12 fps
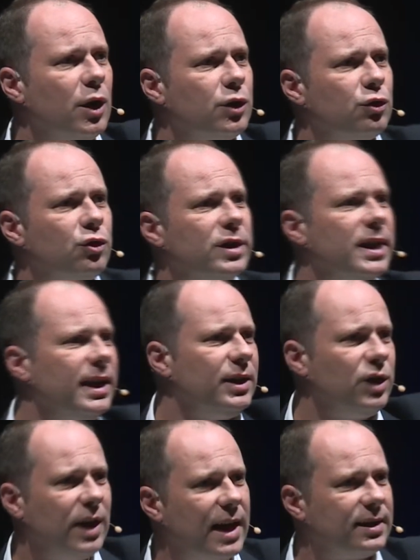
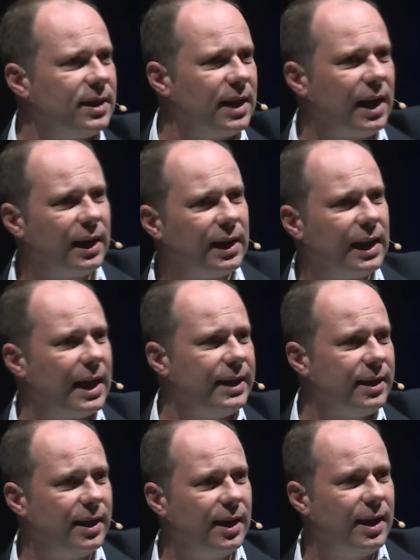strategic asset
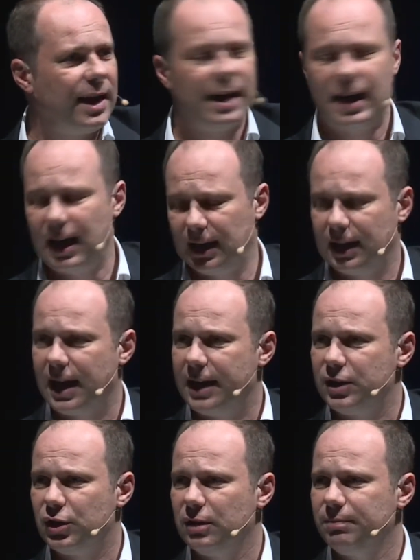
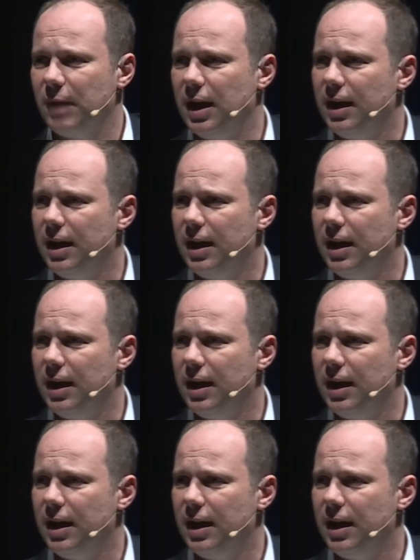allocation,